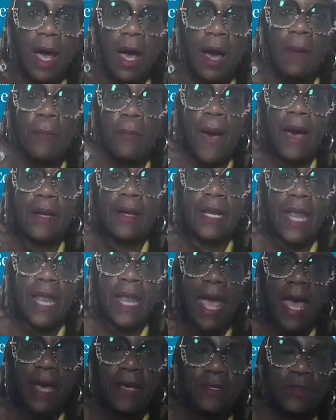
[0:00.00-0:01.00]
about it
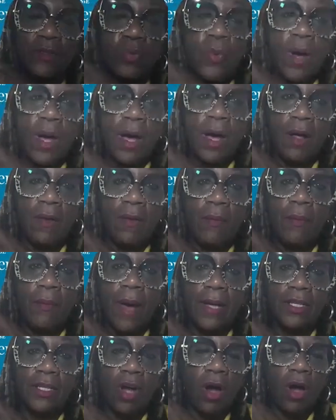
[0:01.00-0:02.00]
as well.
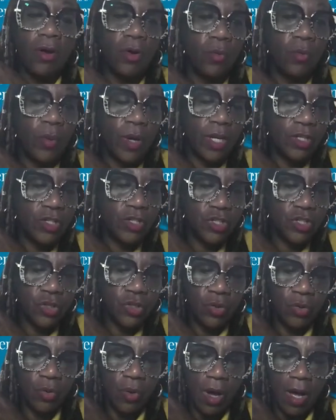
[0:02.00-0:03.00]
My daughter went
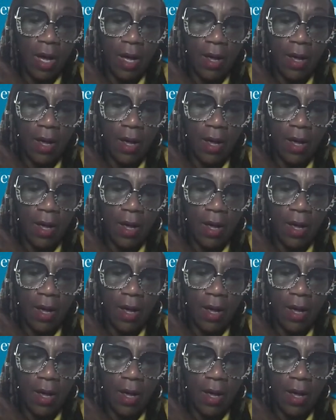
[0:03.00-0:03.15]
to